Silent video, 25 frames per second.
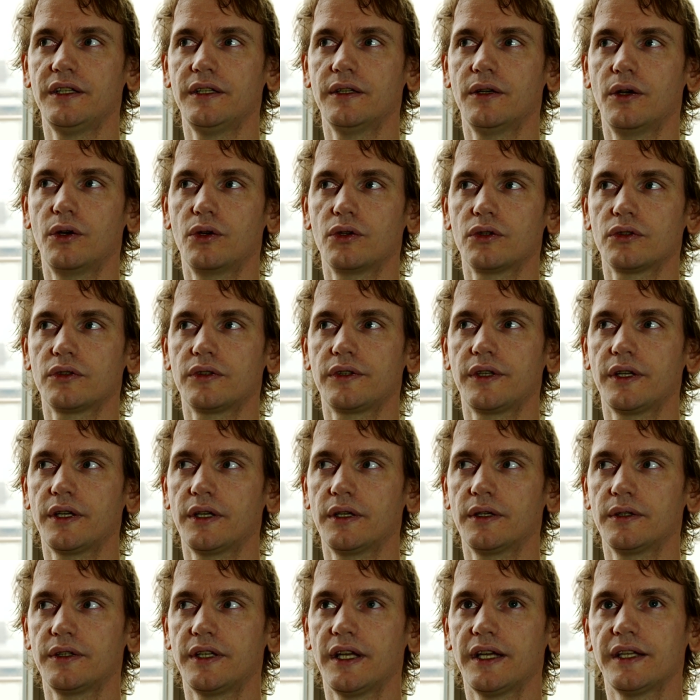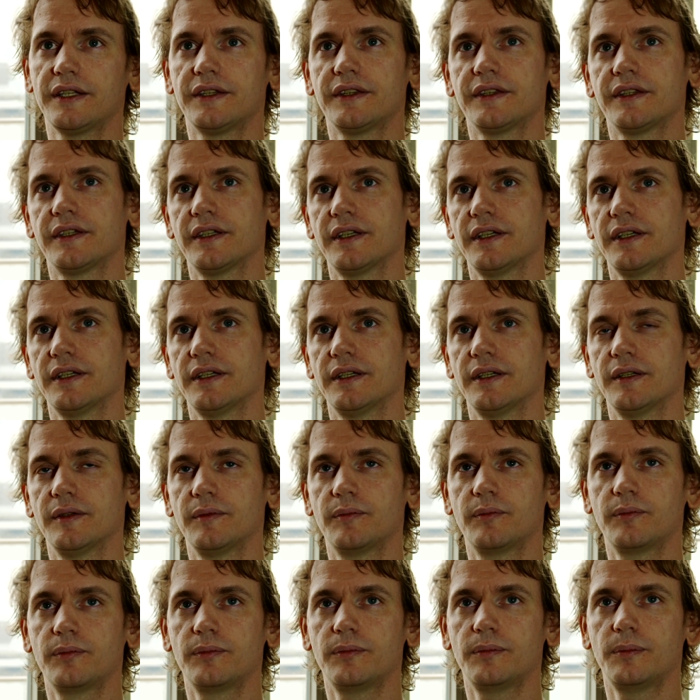heard that
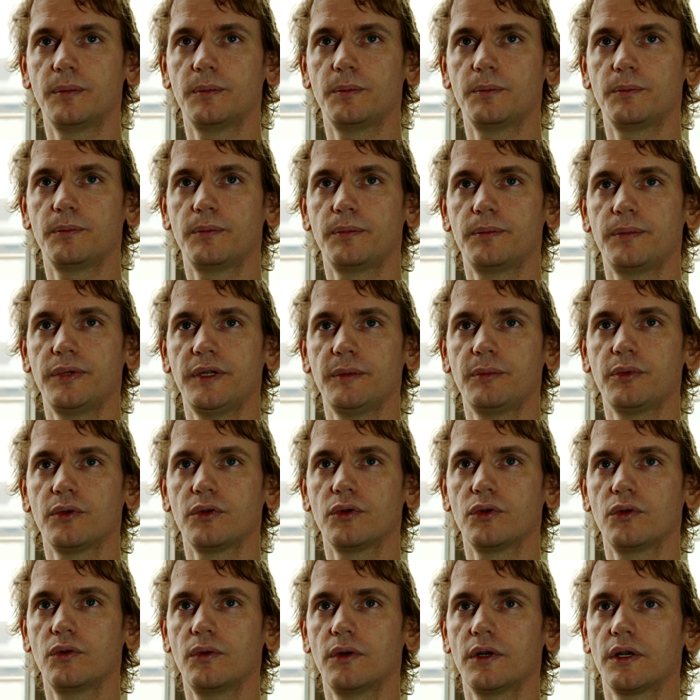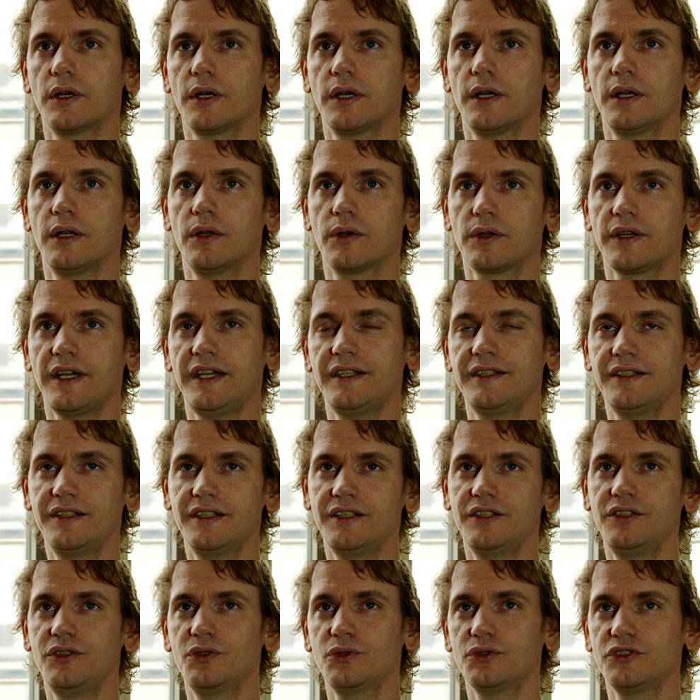people who were located
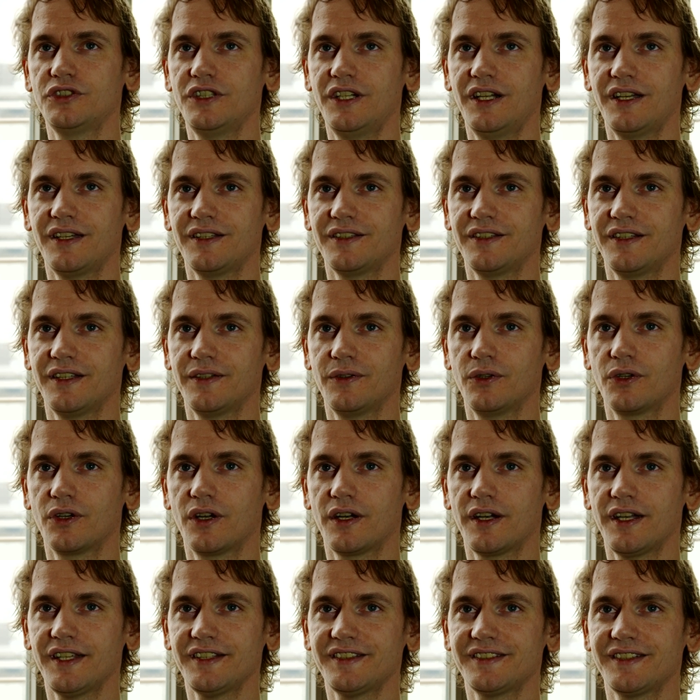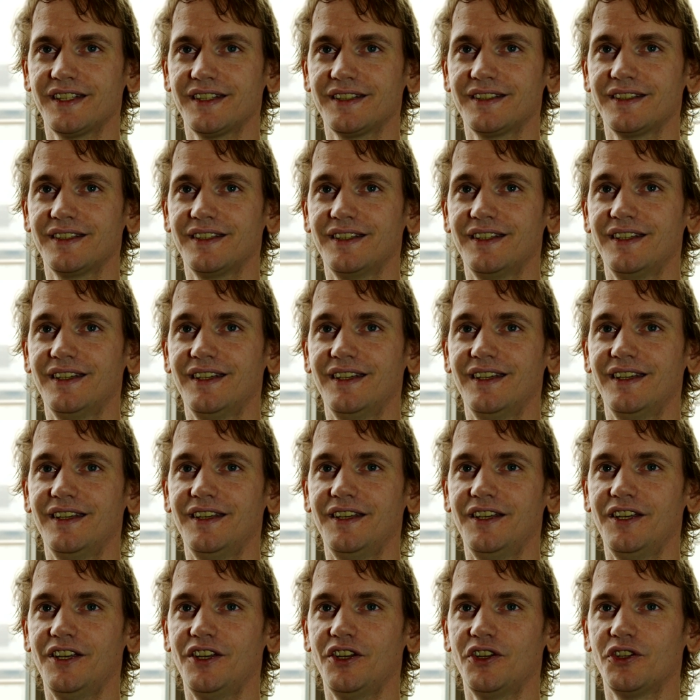in New Zealand, they were arrested.
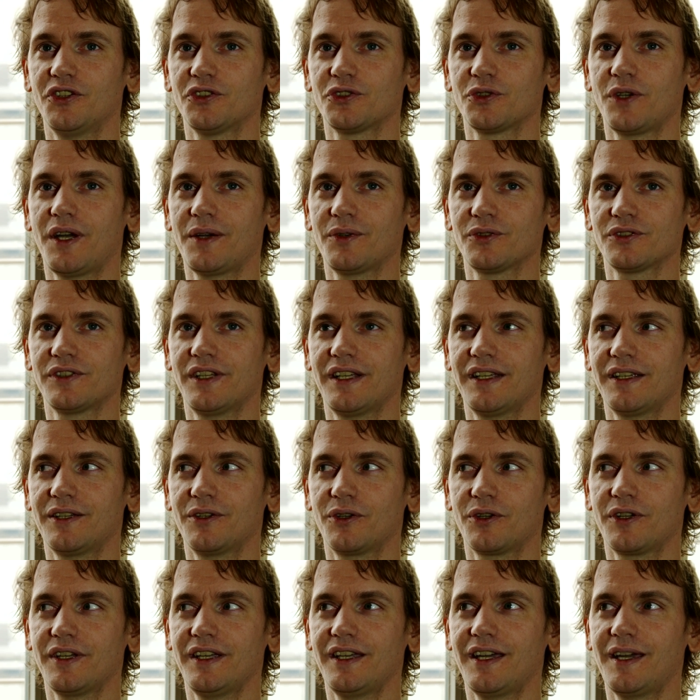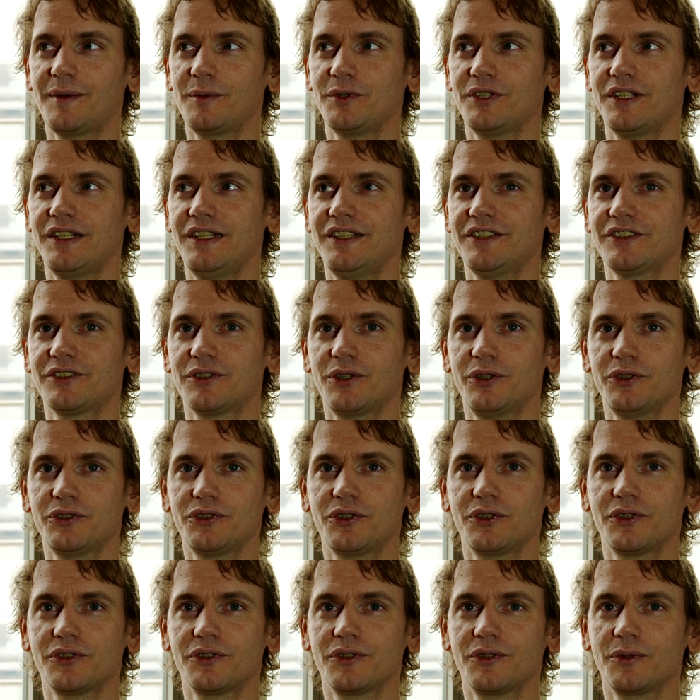So I was like, okay, I'm in the list
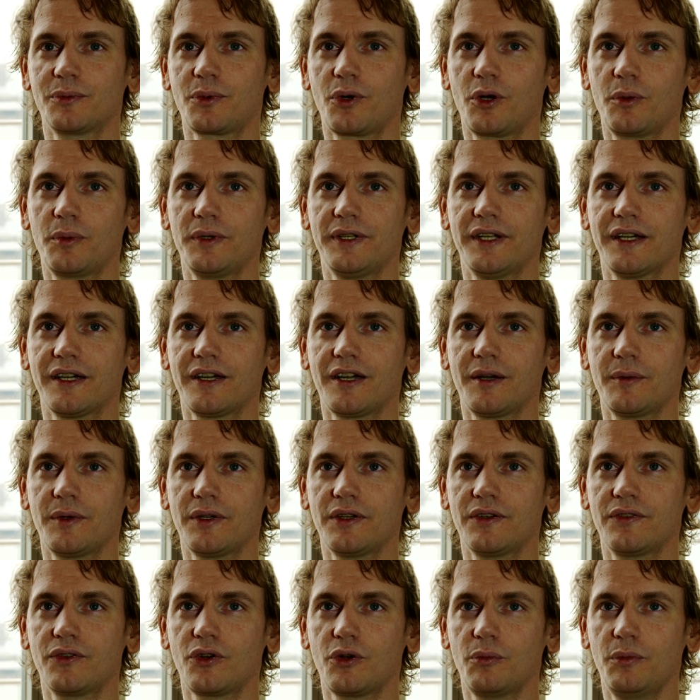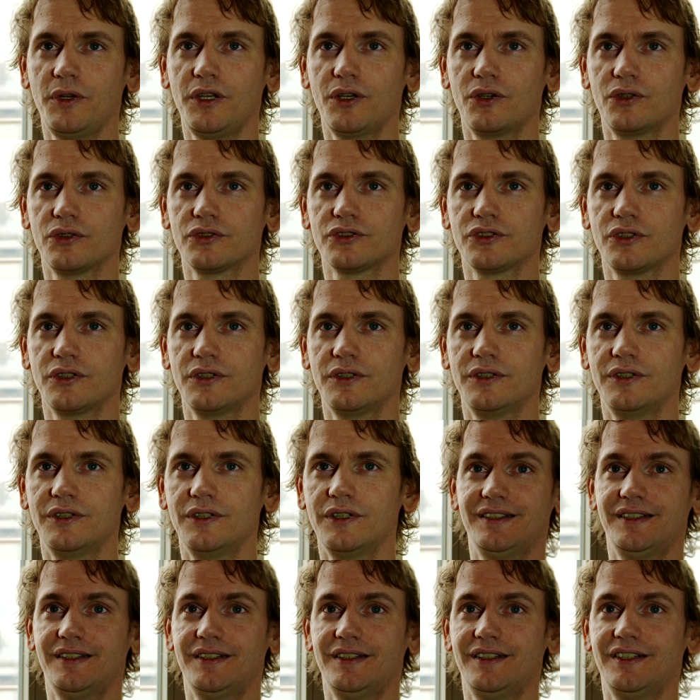also, so probably they're coming for me also.
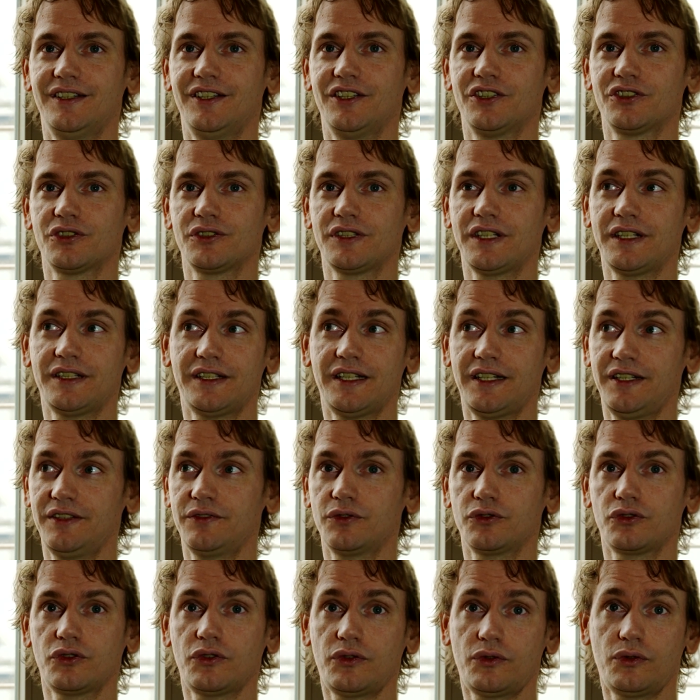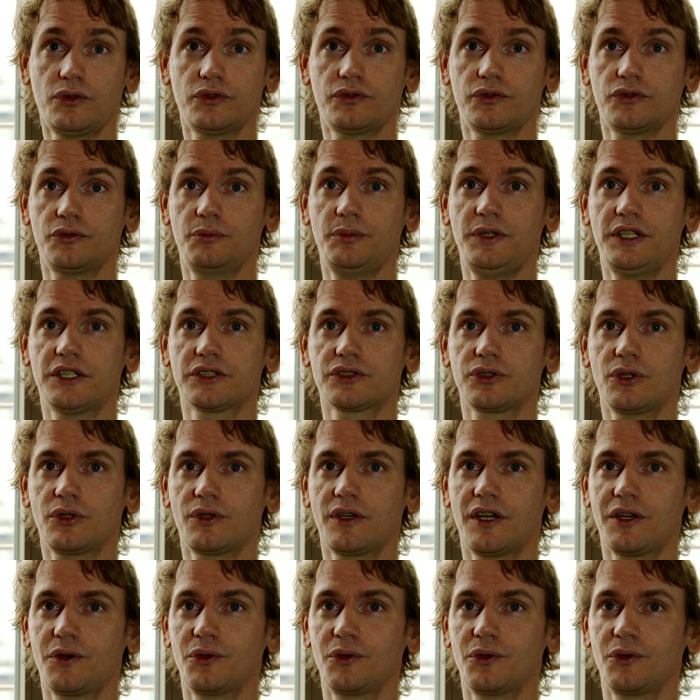So then it was, of course, was big shock. I